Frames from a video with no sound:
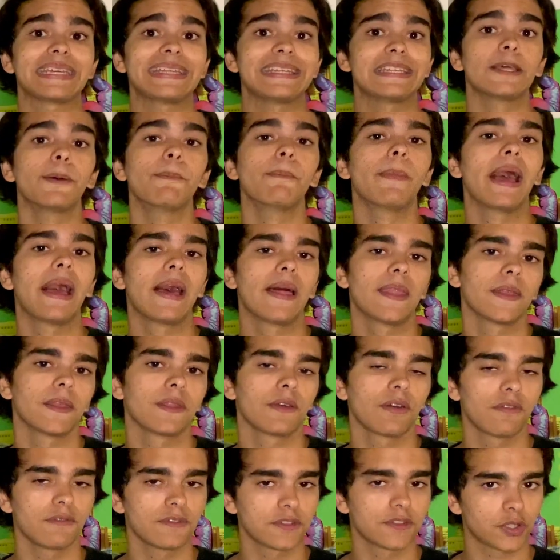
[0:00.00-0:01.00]
in demand
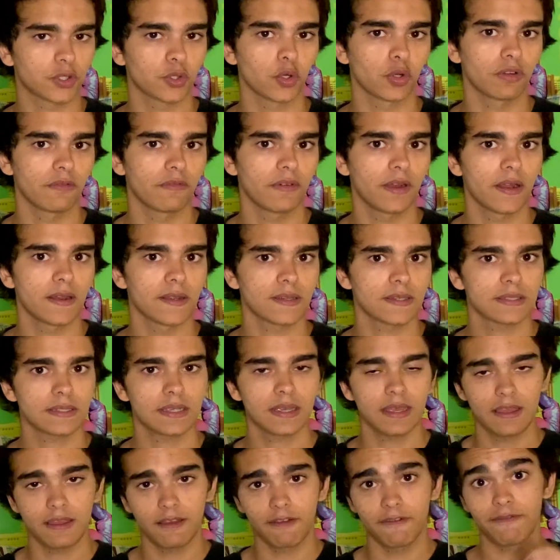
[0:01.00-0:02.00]
of the coronavirus
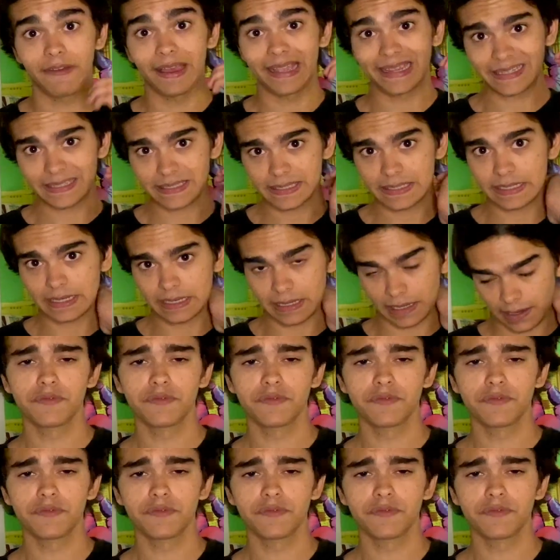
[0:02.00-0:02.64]
vaccine.